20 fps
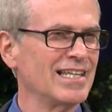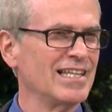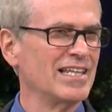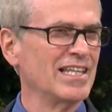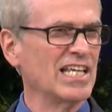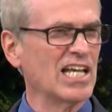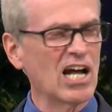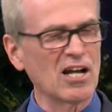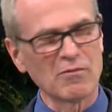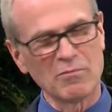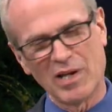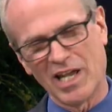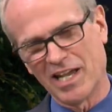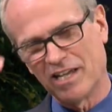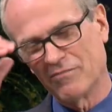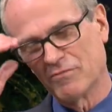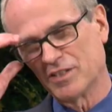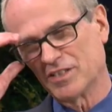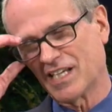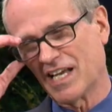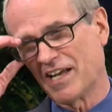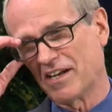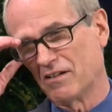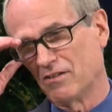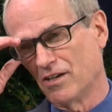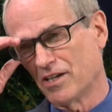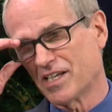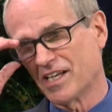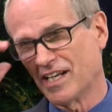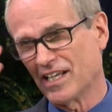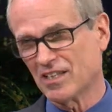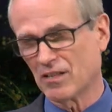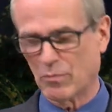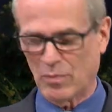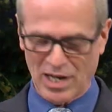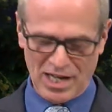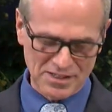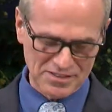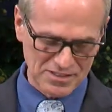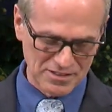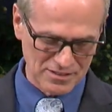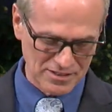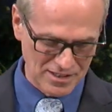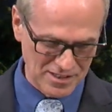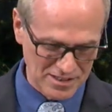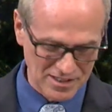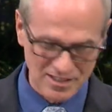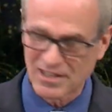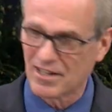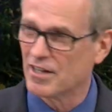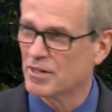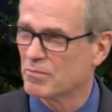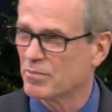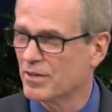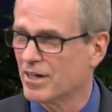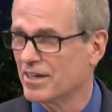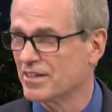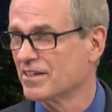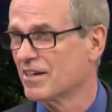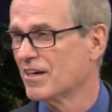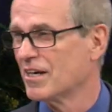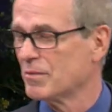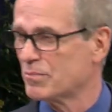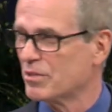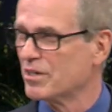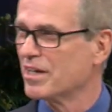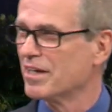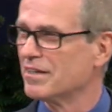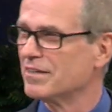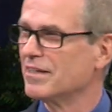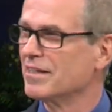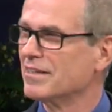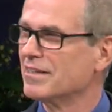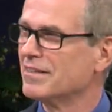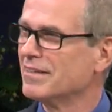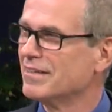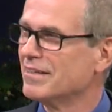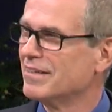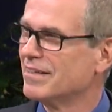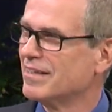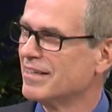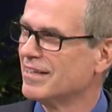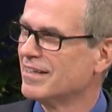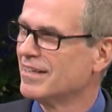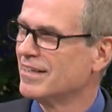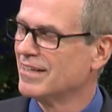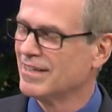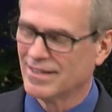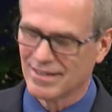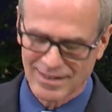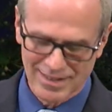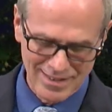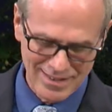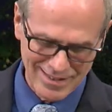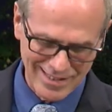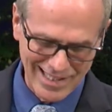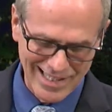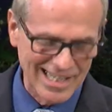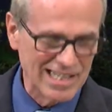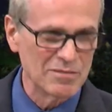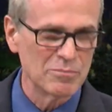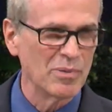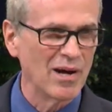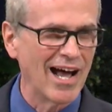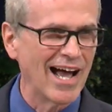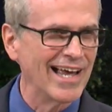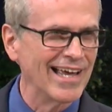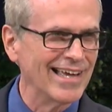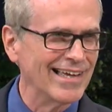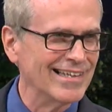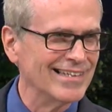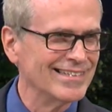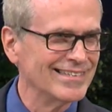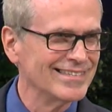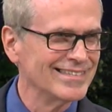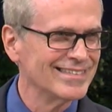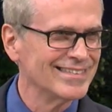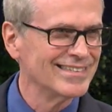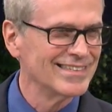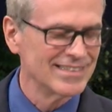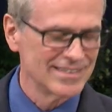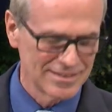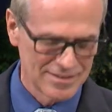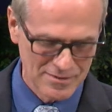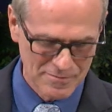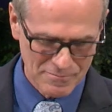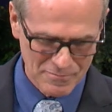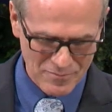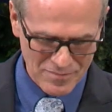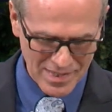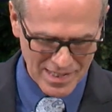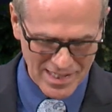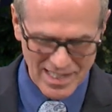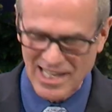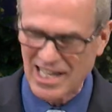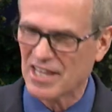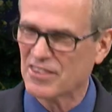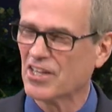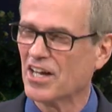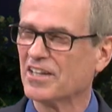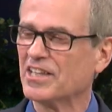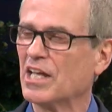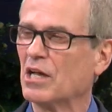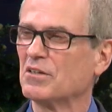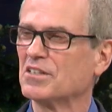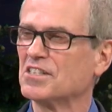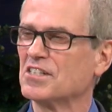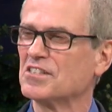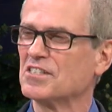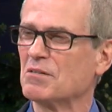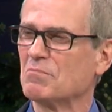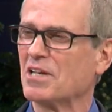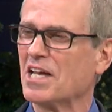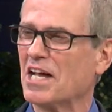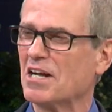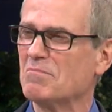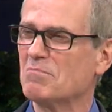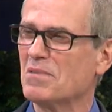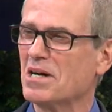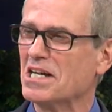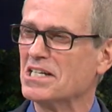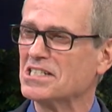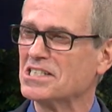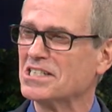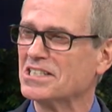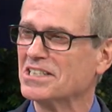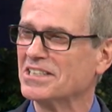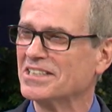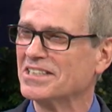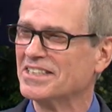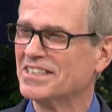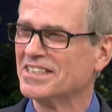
The young man was kind of looking at the pastor, uncom- uncomprehending. He didn't buy it. He thought that was just some kind of mush.